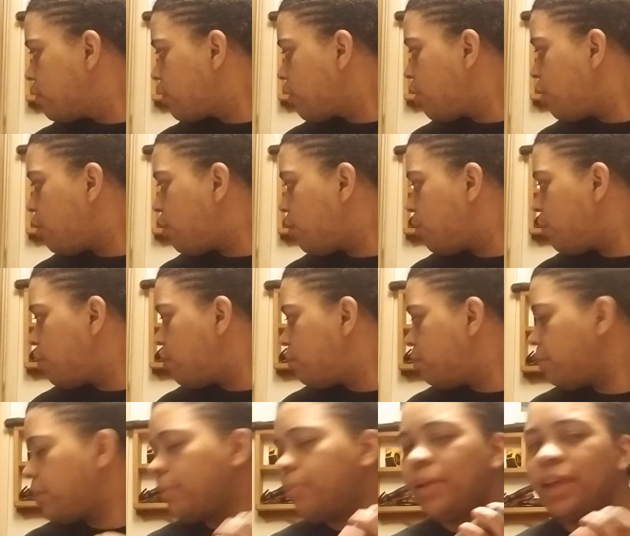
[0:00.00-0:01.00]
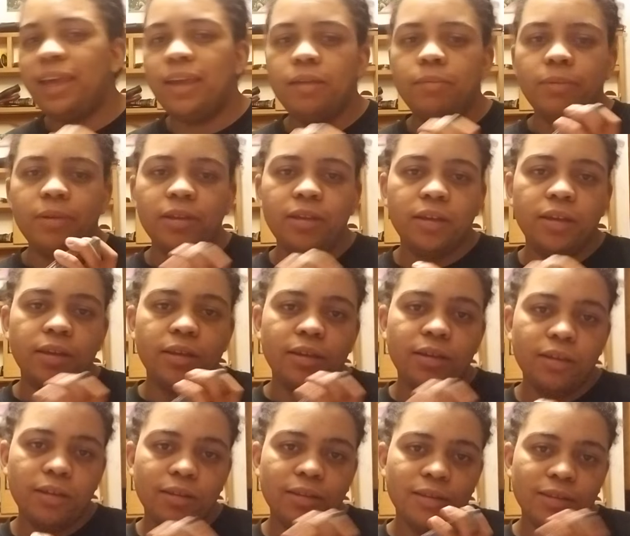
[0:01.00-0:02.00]
Oh, my baby.
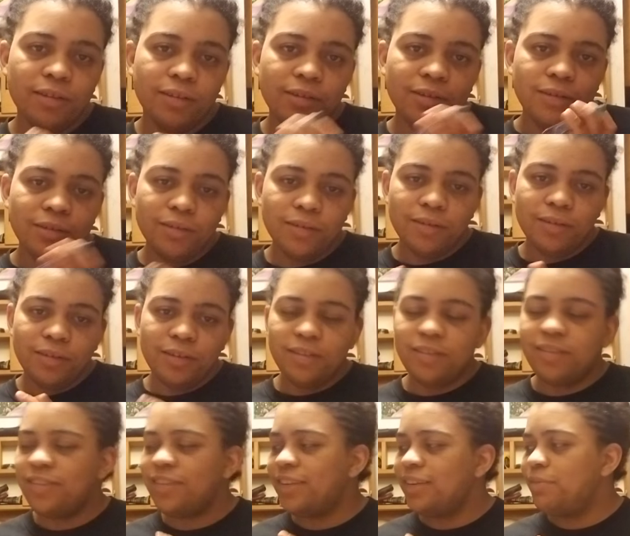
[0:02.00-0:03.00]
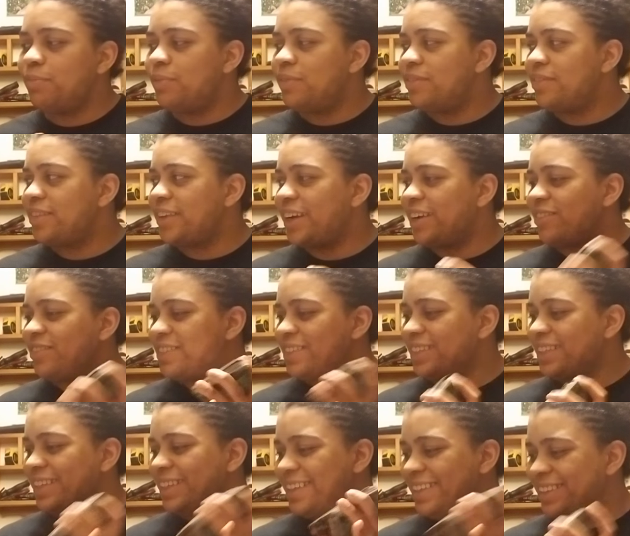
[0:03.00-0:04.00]
Sleeping
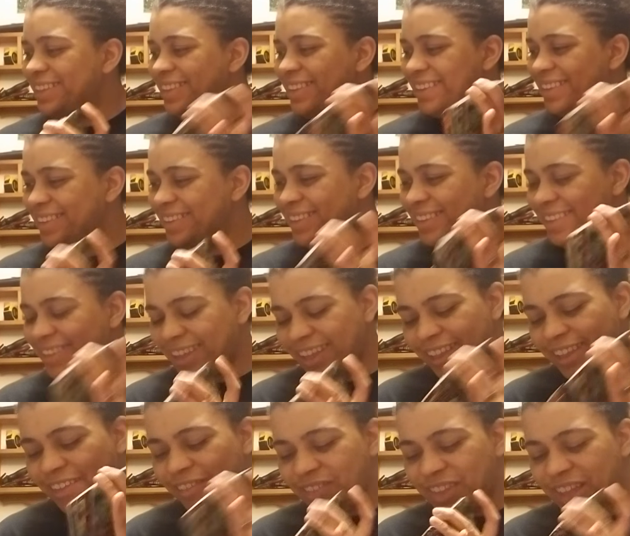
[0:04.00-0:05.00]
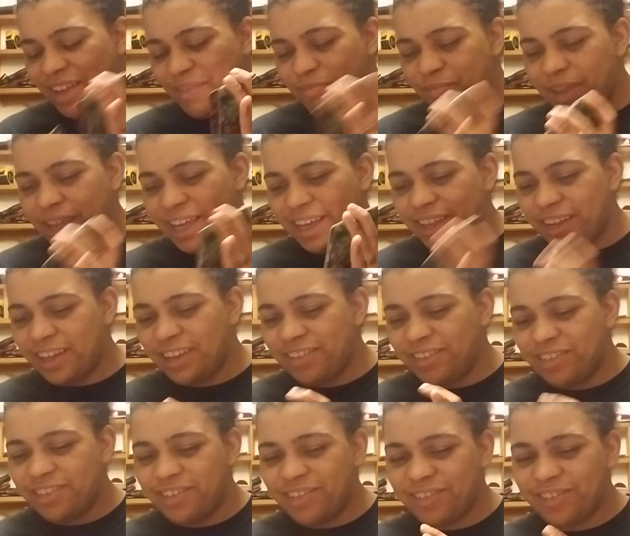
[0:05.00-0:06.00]
soundly. I love that man, I
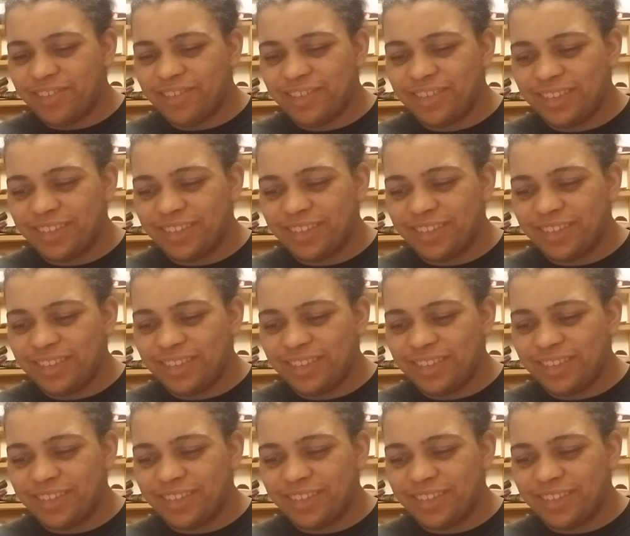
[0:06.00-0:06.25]
do.